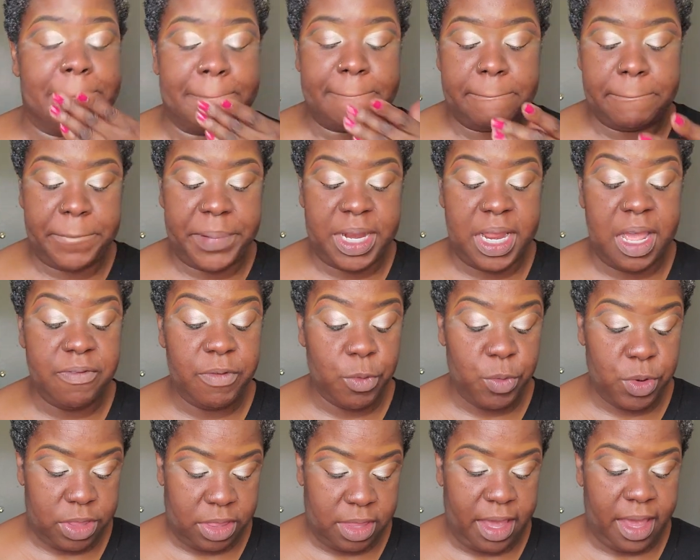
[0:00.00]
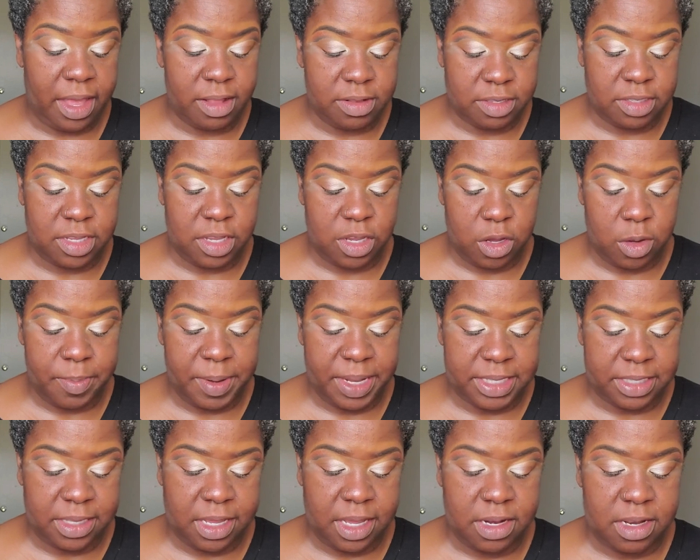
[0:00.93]
But even with that, still, my
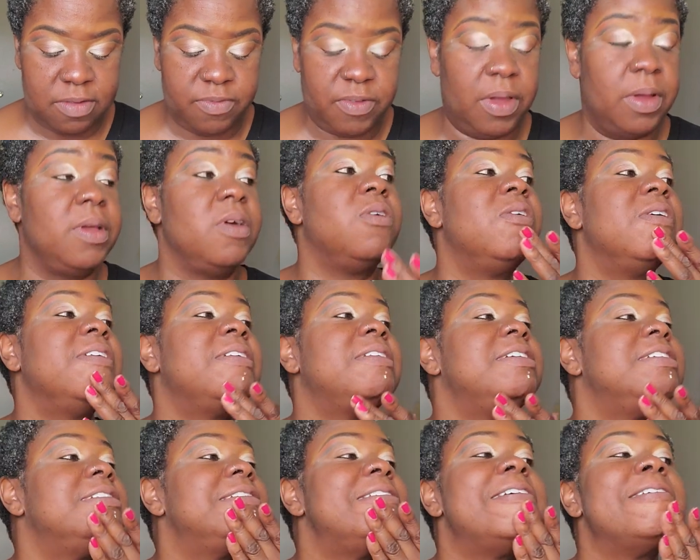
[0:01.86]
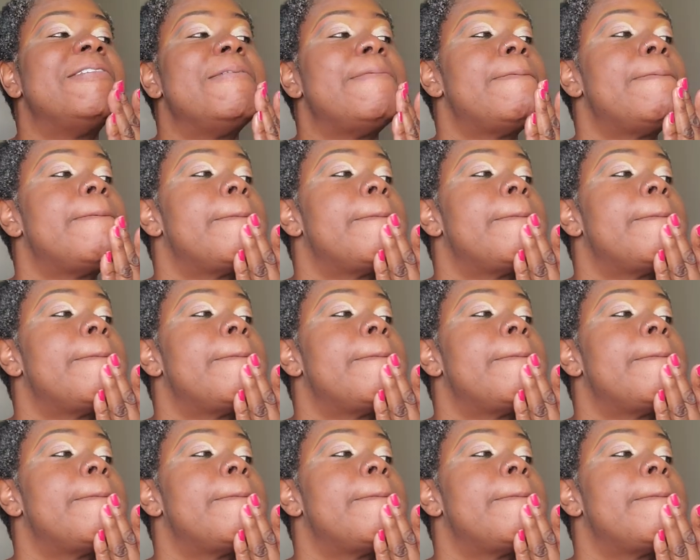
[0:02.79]
skin is very oily still.